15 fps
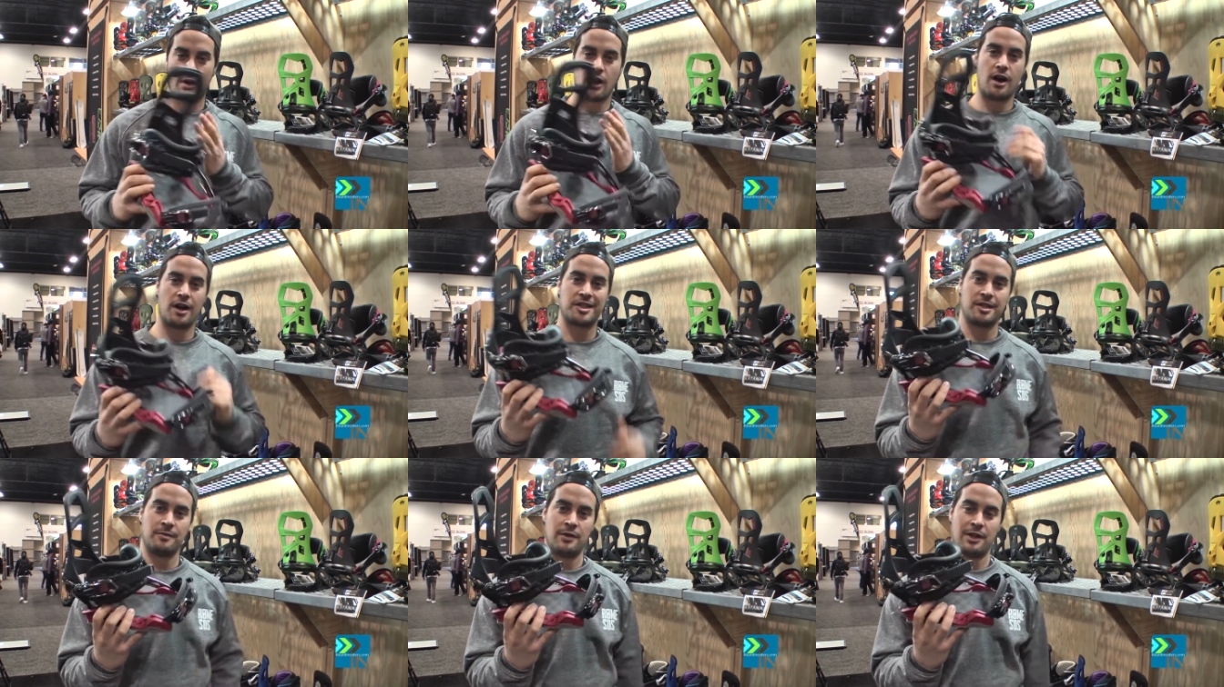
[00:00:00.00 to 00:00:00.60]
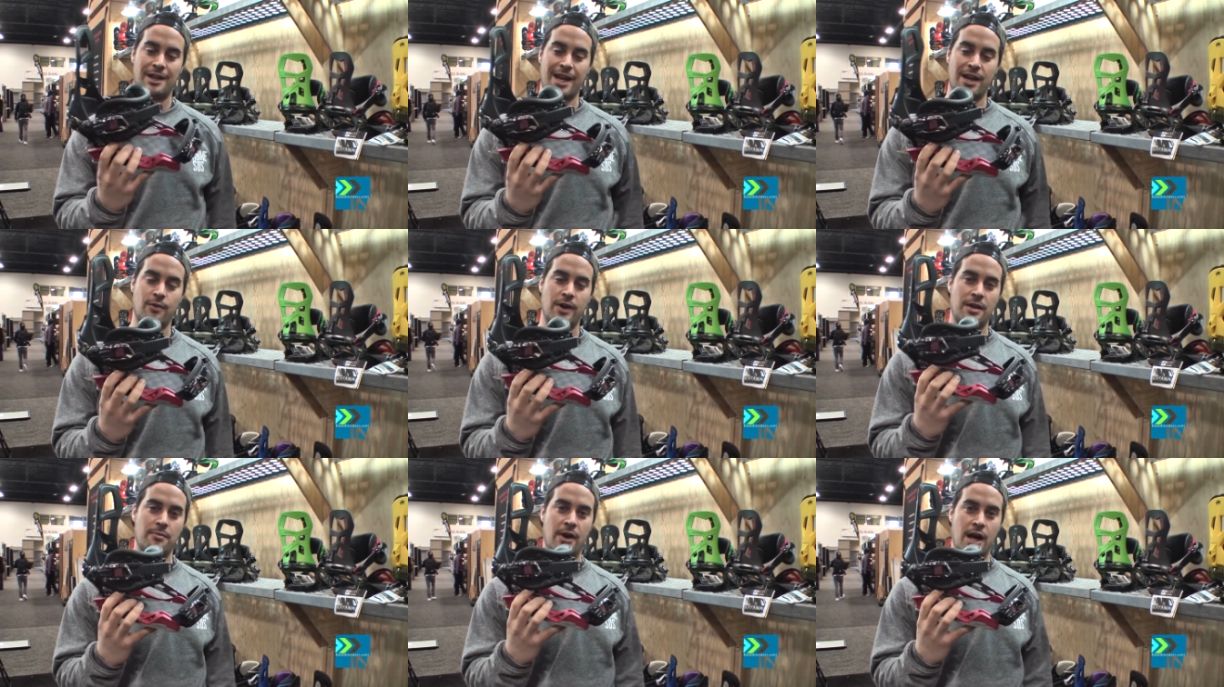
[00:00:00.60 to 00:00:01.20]
Awesome
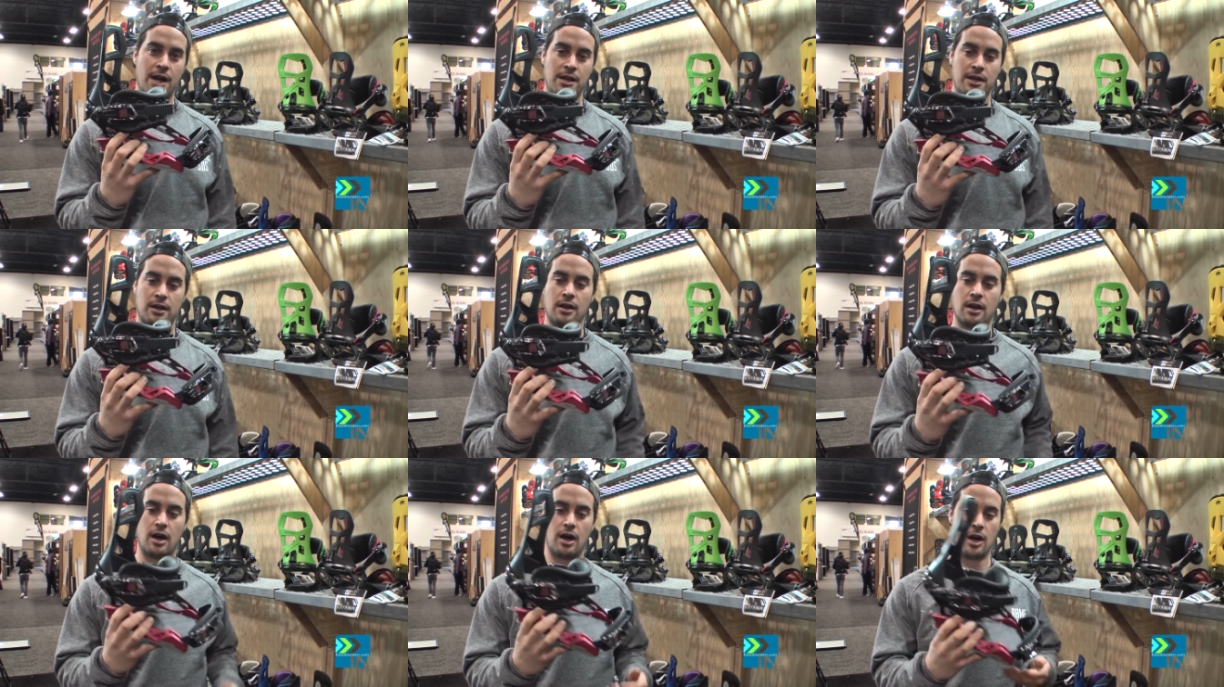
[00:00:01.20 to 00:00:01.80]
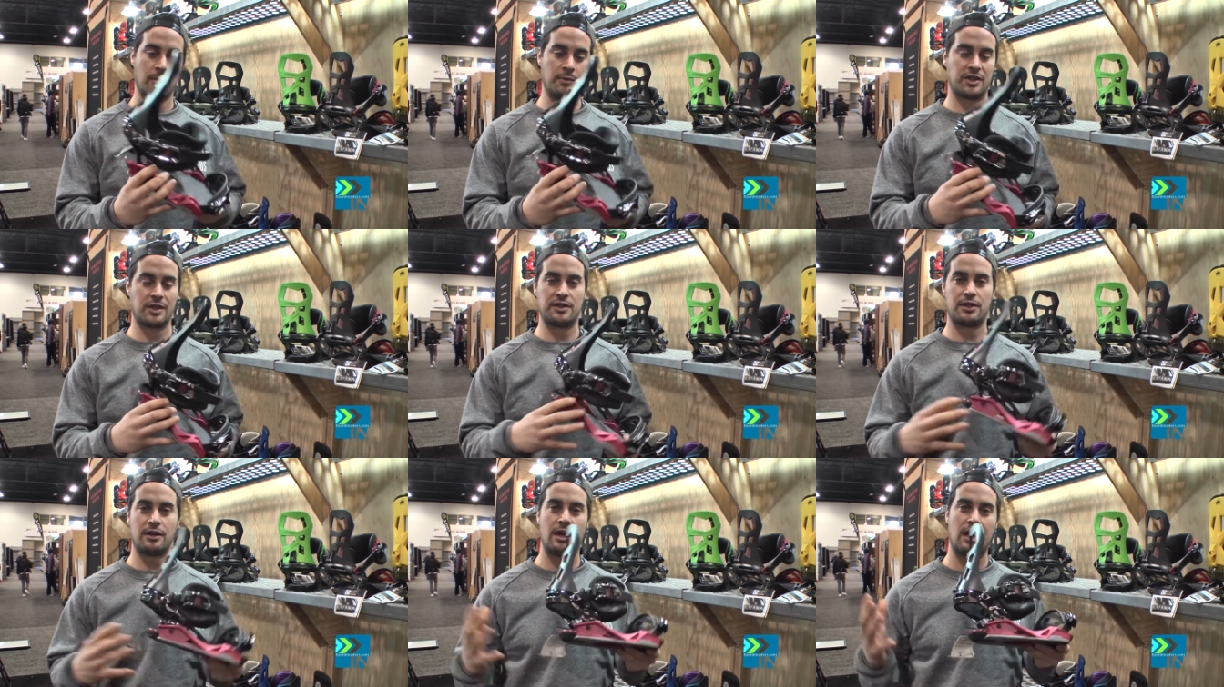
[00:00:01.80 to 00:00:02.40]
lightweight binding. Um, so
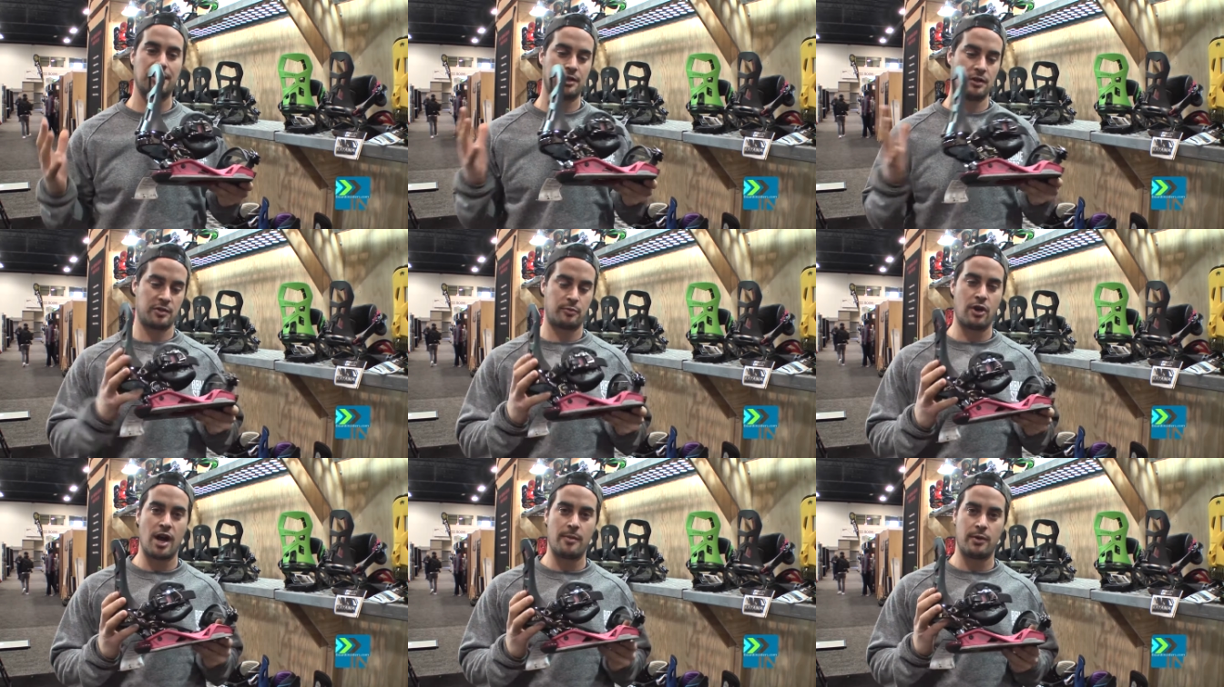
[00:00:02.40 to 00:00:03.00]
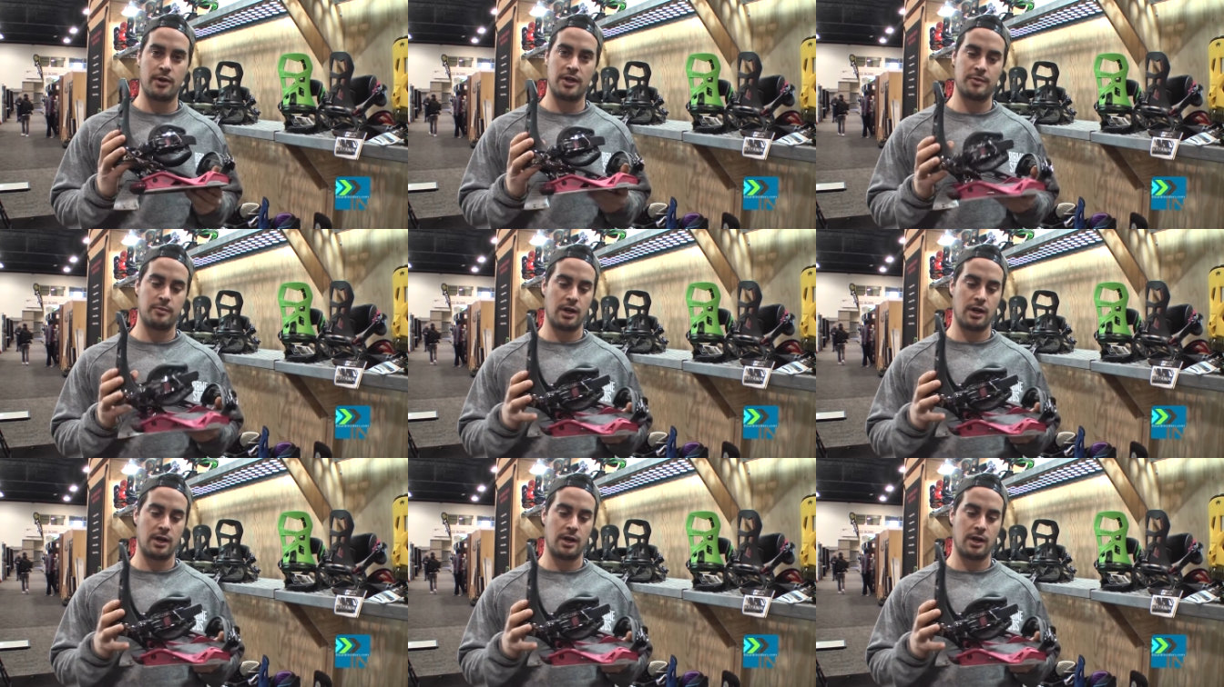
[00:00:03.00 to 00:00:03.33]
it still has those properties,